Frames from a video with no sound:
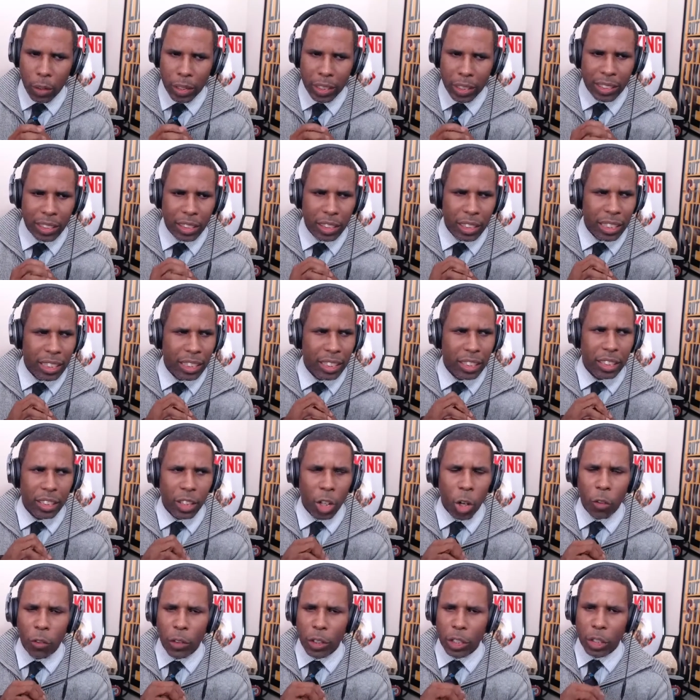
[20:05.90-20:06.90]
it's
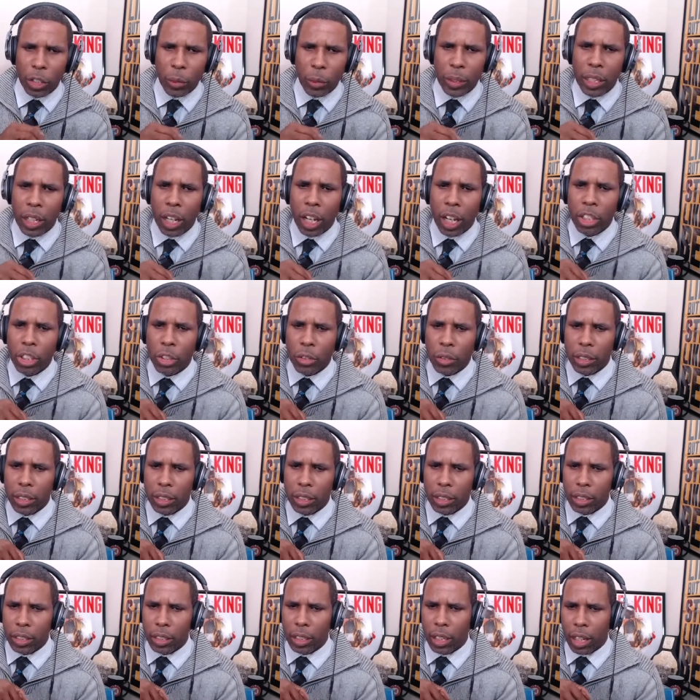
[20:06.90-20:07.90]
over
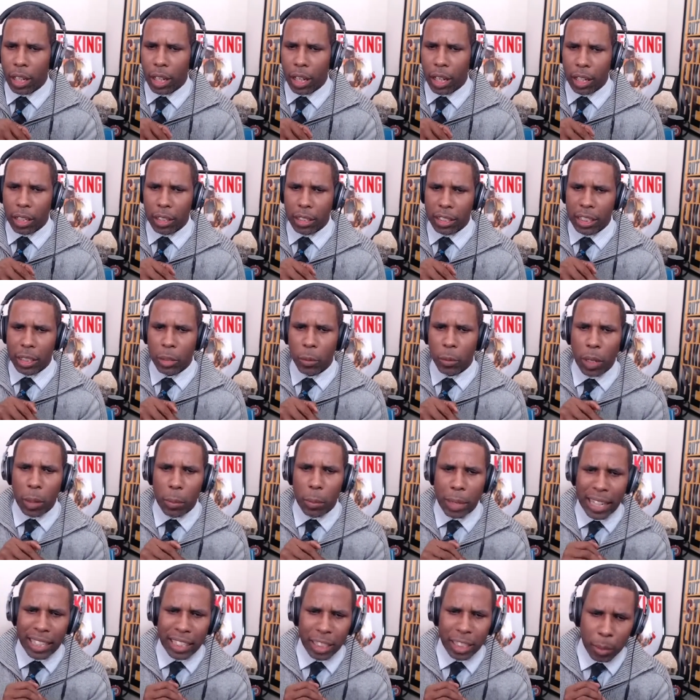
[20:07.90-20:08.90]
300
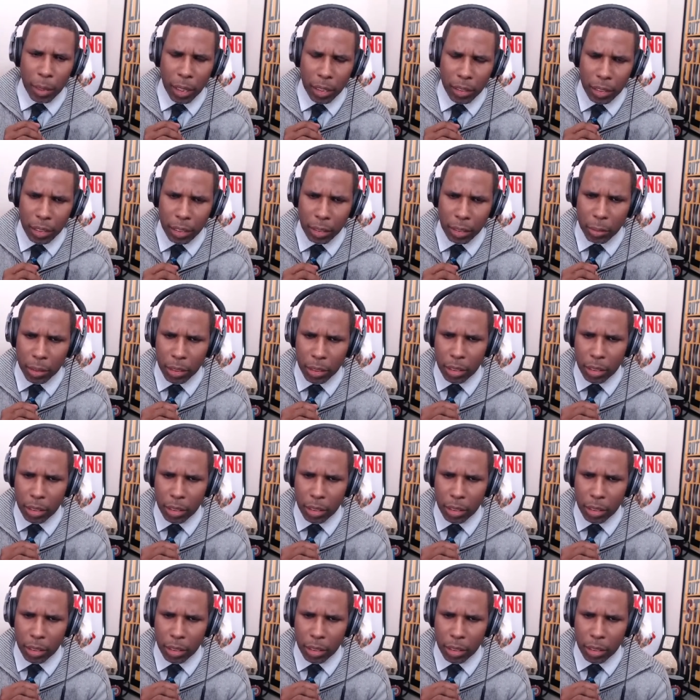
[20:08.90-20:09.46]
D1 basketball teams.